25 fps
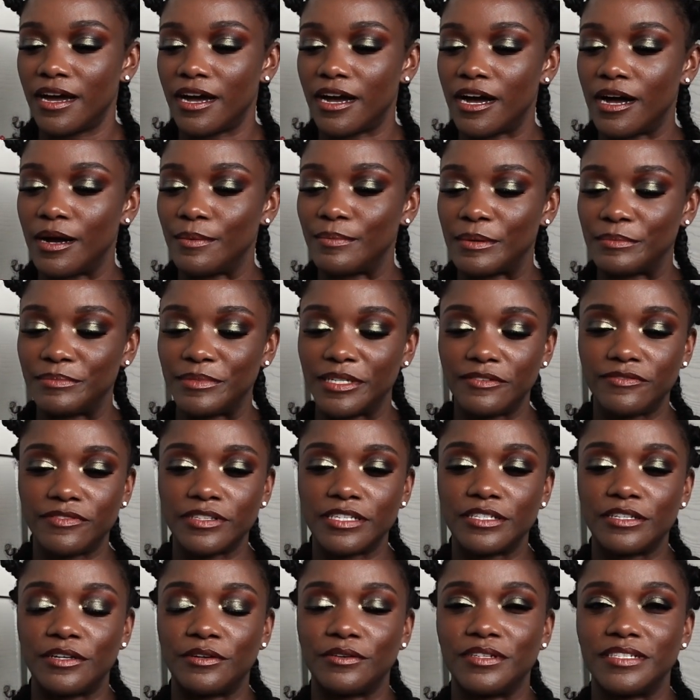I'm
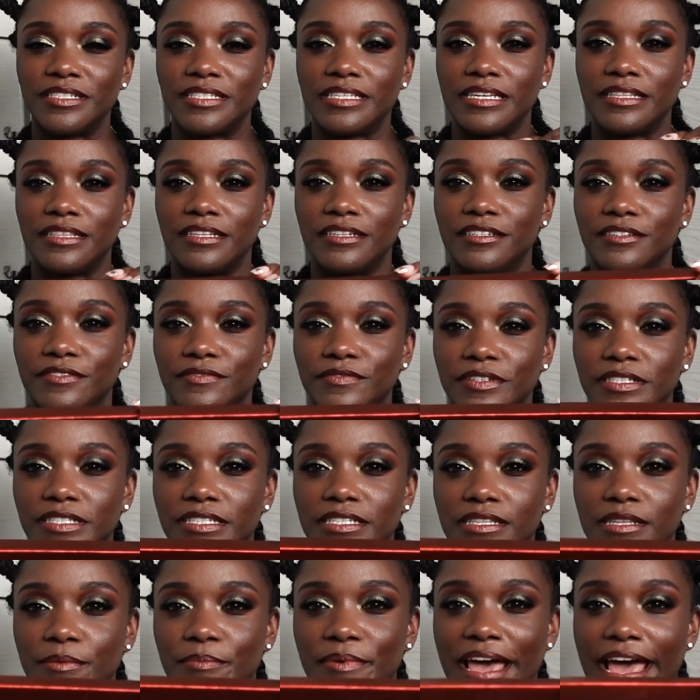definitely noticing the difference
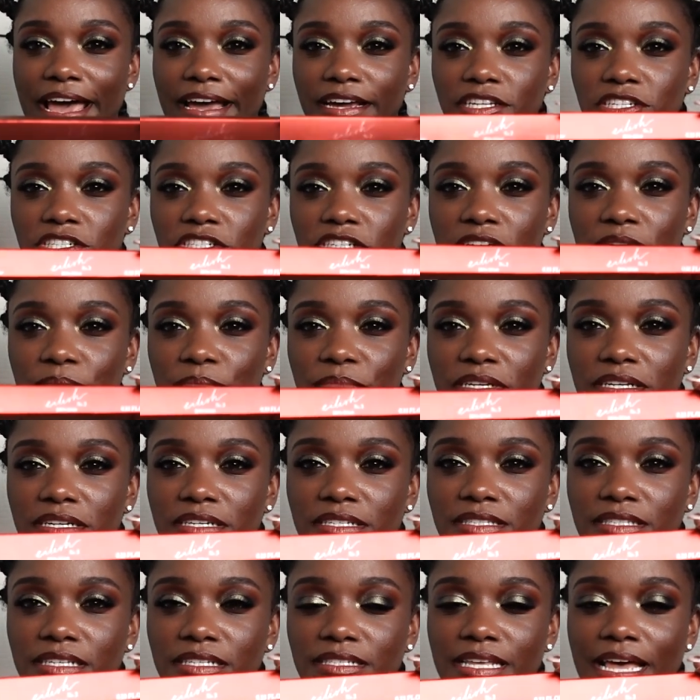in the packaging,
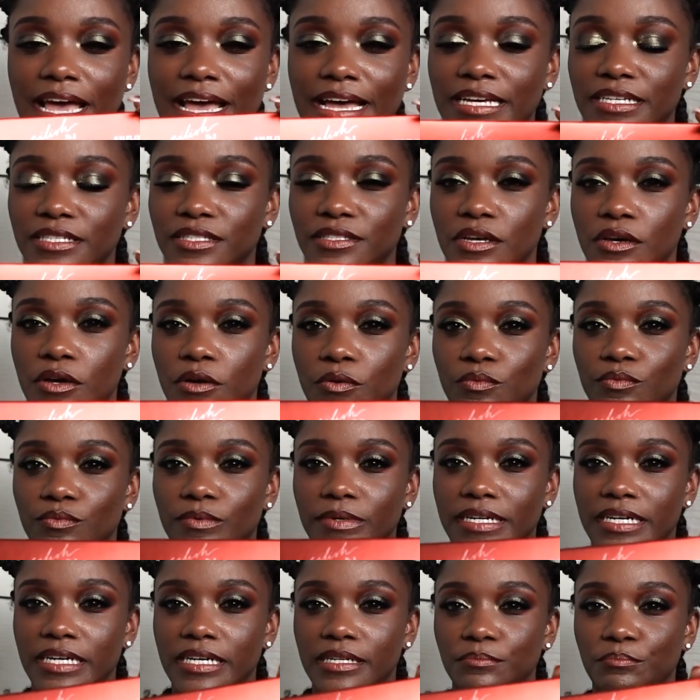because this has a
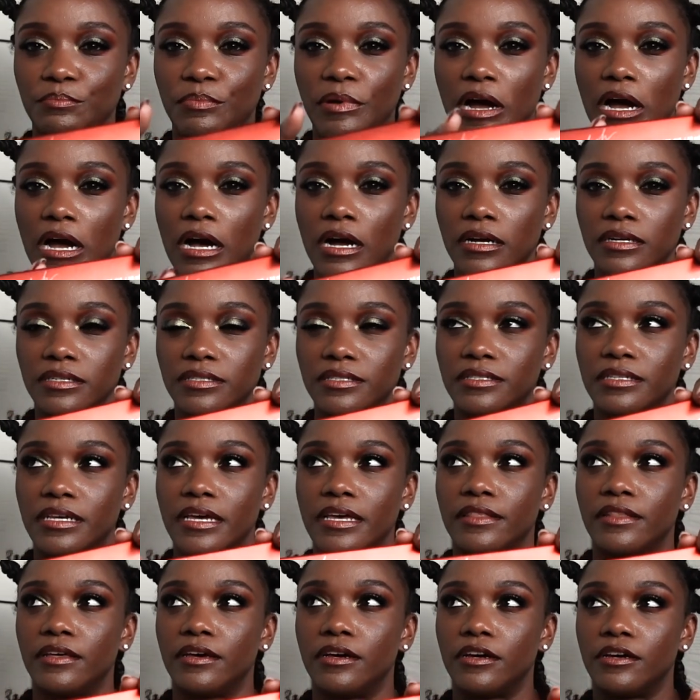red box
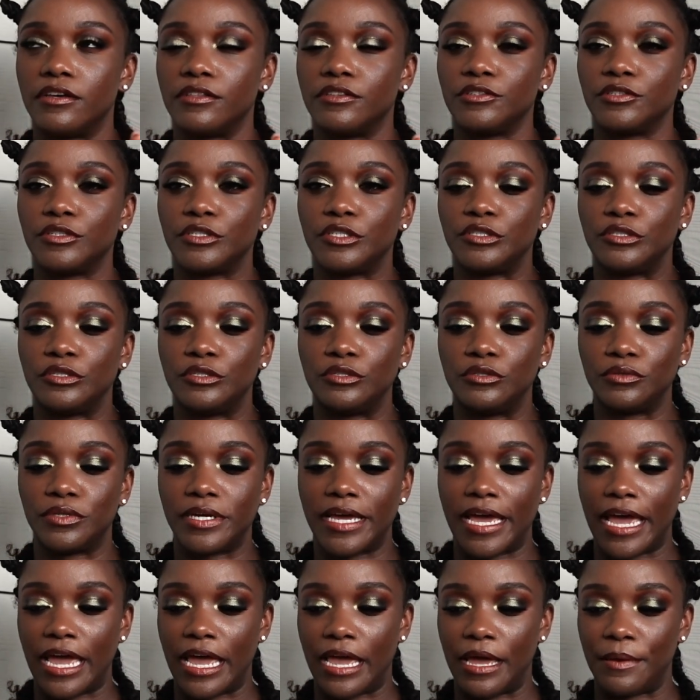and the other two
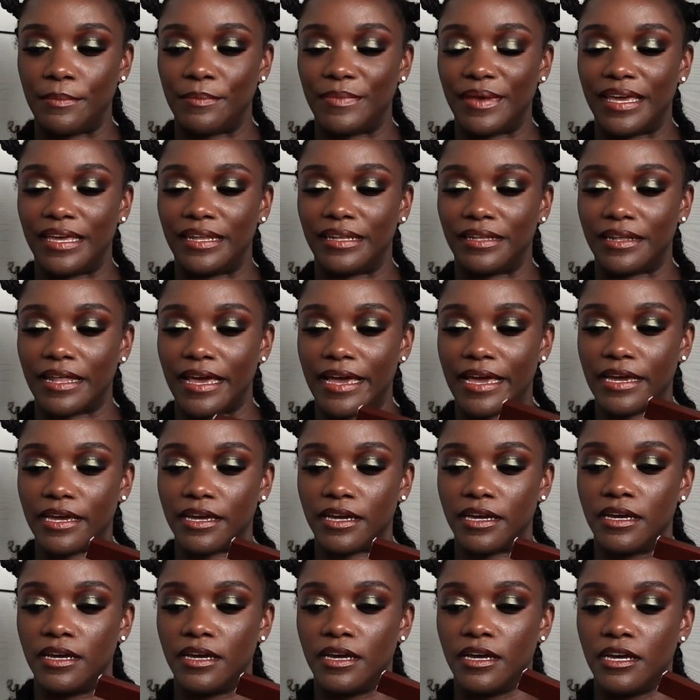came in like
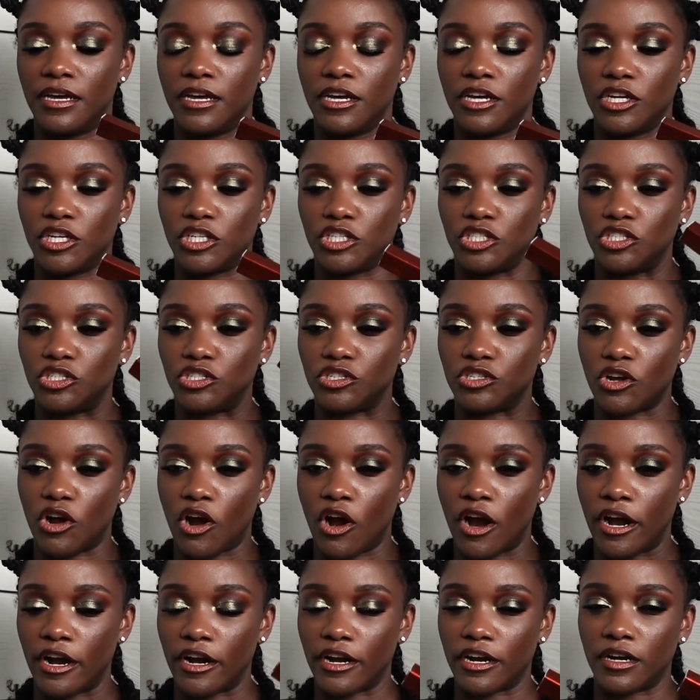
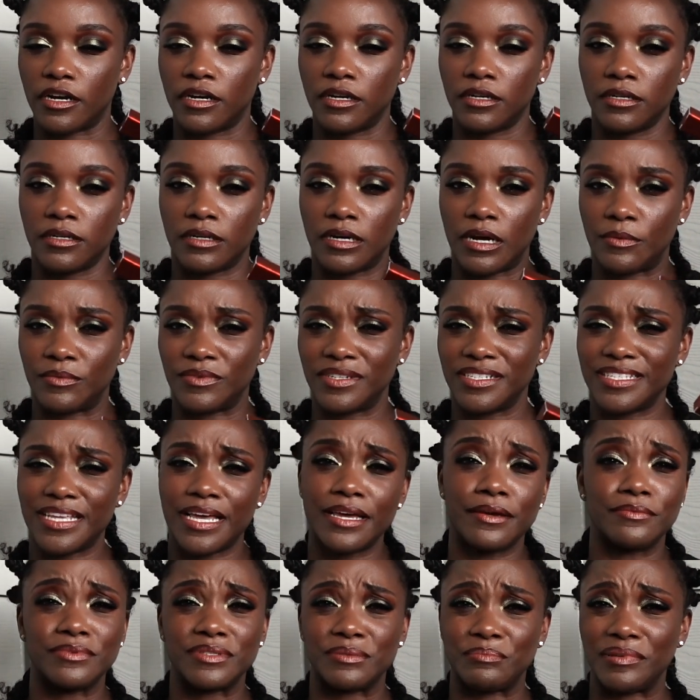dark, I want to
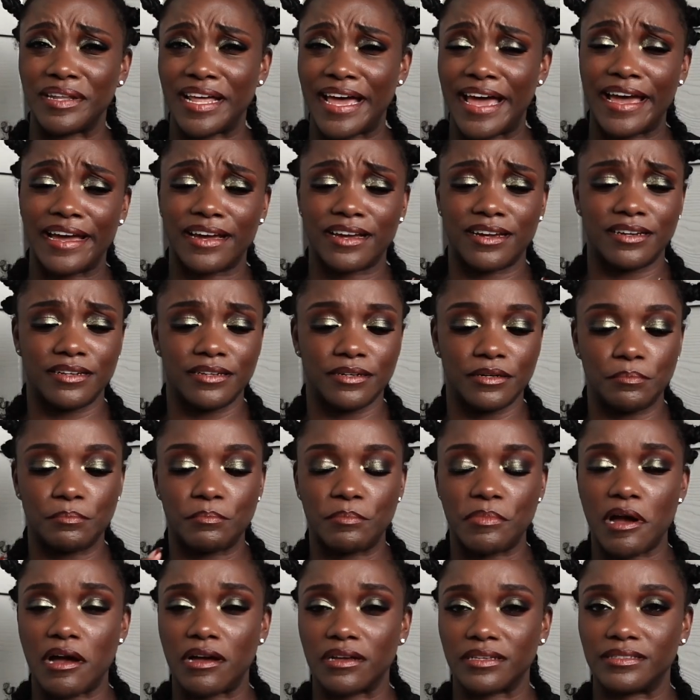say it was black
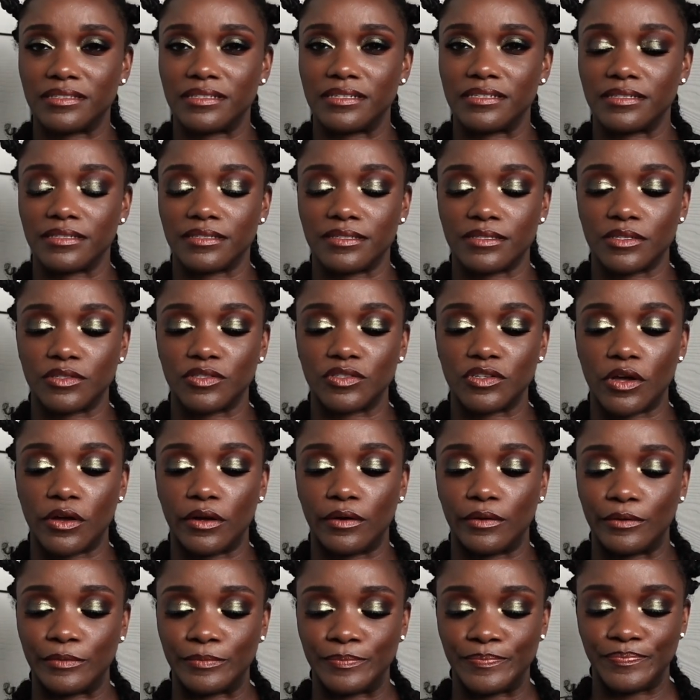boxes.
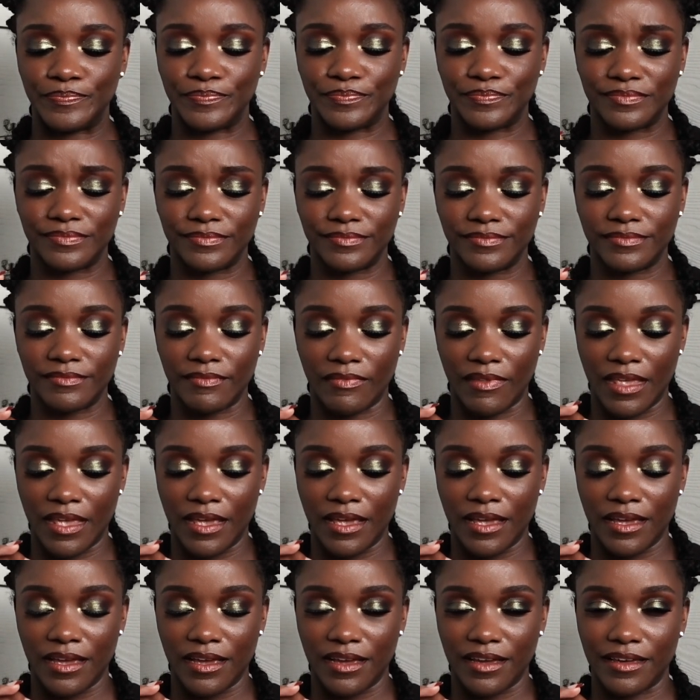So
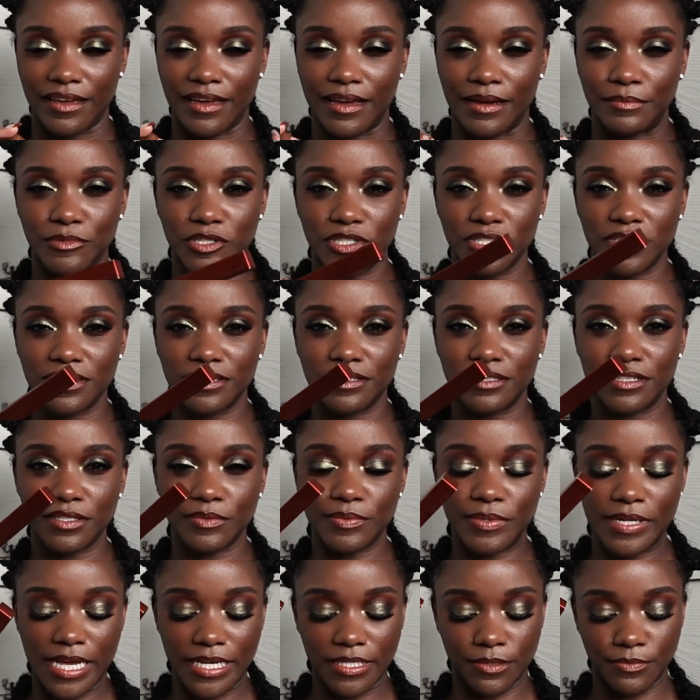yeah, this
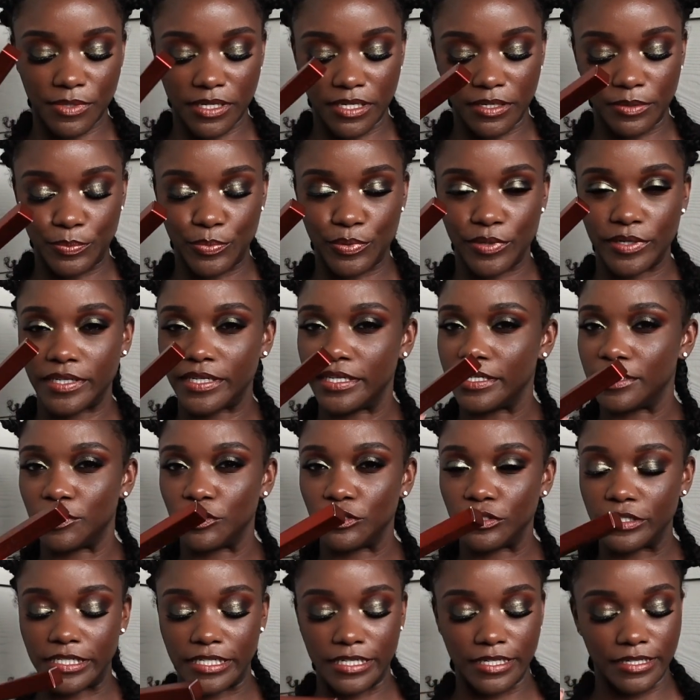one has me pretty
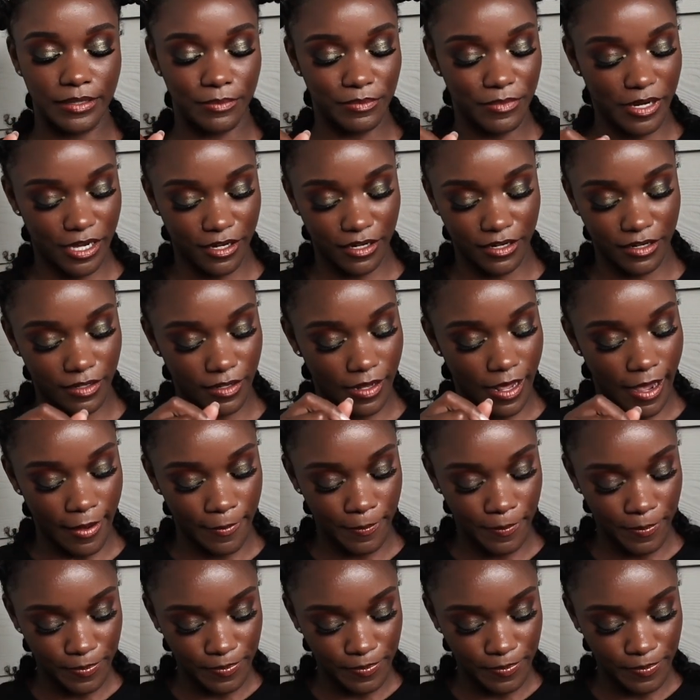intrigued, I'm not gonna lie.